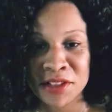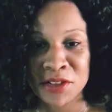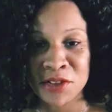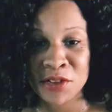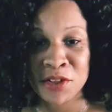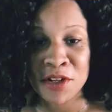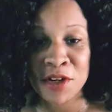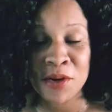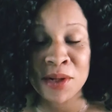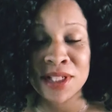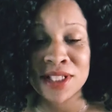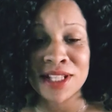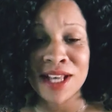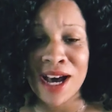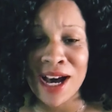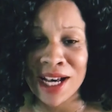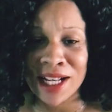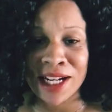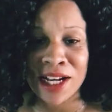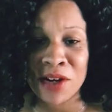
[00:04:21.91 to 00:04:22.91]
It's
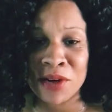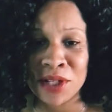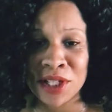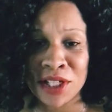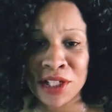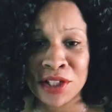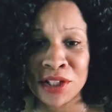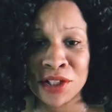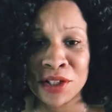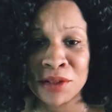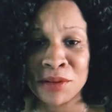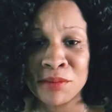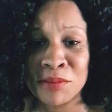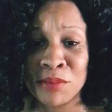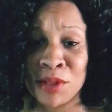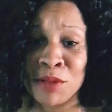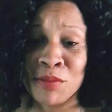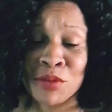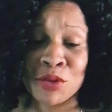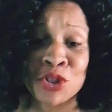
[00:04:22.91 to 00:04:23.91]
hot out here,
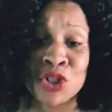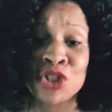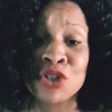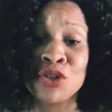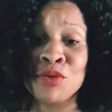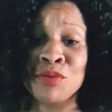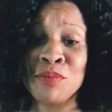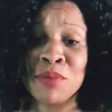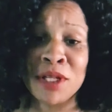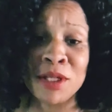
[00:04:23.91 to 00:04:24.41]
people shooting